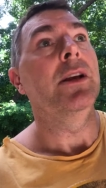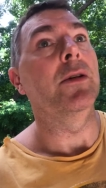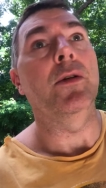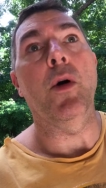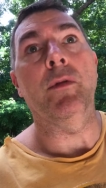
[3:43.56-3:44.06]
You
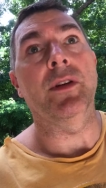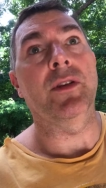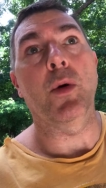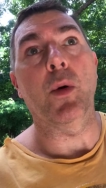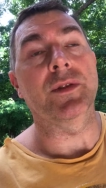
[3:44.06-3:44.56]
know, over
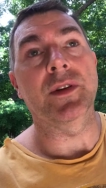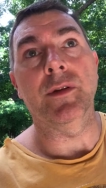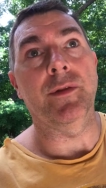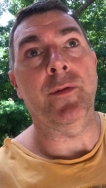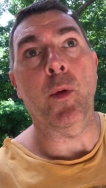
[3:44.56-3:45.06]
the course
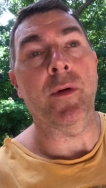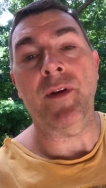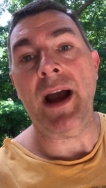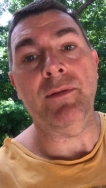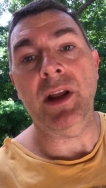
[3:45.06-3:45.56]
of four or
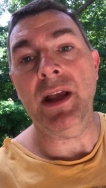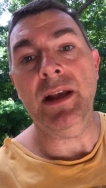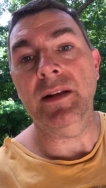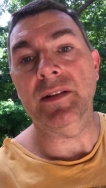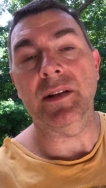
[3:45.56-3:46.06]
five
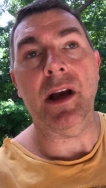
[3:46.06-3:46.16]
days,